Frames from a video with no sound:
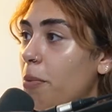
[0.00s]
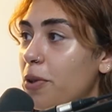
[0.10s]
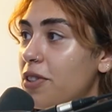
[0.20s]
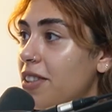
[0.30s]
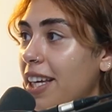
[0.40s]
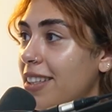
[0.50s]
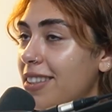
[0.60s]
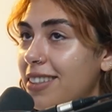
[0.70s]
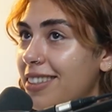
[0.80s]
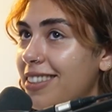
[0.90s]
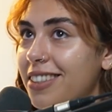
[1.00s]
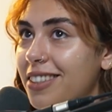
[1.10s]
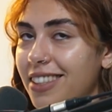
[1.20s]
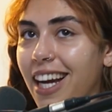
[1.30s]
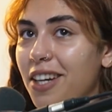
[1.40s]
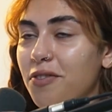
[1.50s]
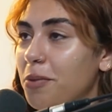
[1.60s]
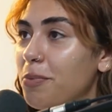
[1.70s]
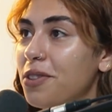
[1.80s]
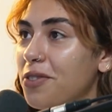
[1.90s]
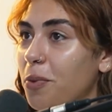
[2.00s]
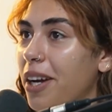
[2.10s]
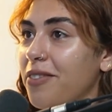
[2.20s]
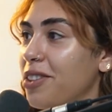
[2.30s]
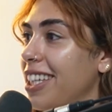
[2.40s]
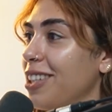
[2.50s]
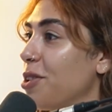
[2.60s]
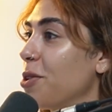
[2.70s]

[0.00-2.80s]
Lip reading: almost like kind of removes whatever they